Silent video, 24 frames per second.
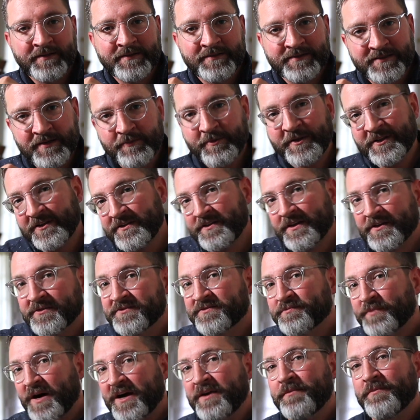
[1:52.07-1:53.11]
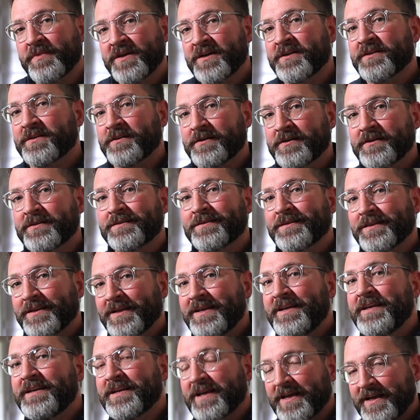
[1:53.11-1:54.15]
typically those might be a good
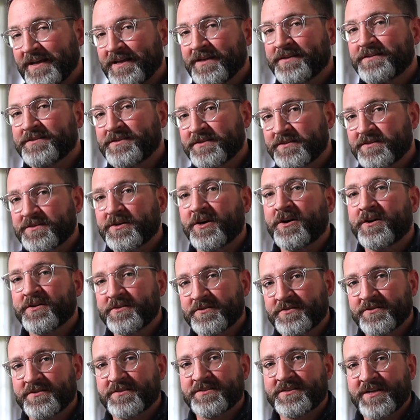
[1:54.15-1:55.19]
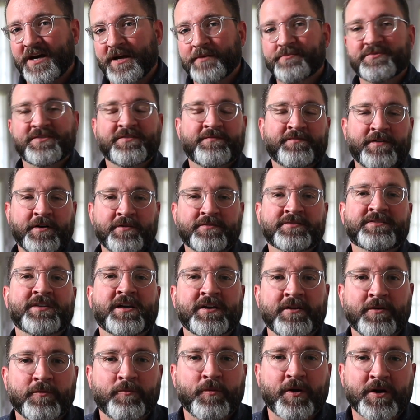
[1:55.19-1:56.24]
lead in to talk to the types of folks that
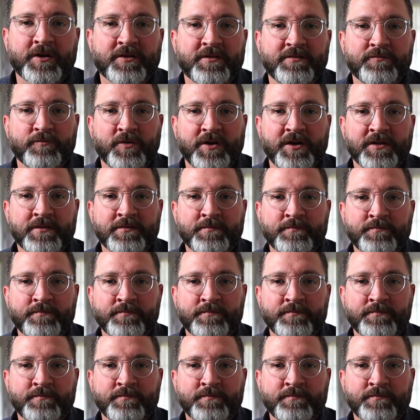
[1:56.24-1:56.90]
you're working with.